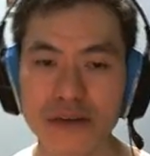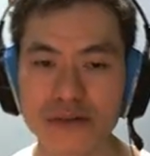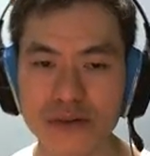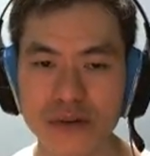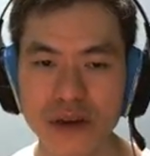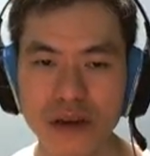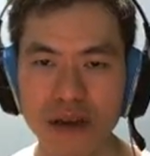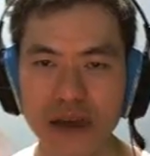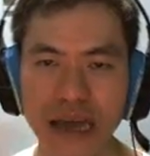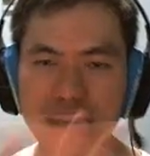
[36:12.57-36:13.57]
So
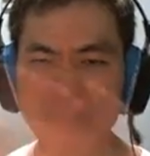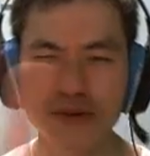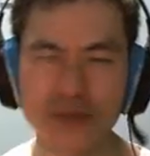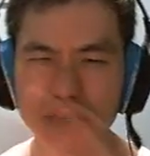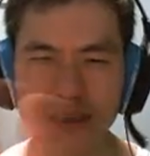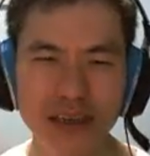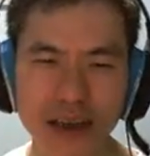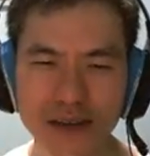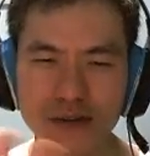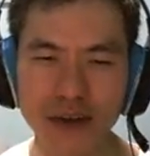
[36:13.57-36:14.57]
any utility card
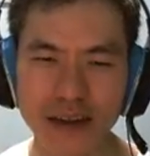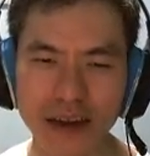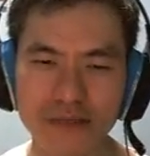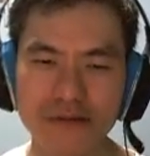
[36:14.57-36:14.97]
you can have.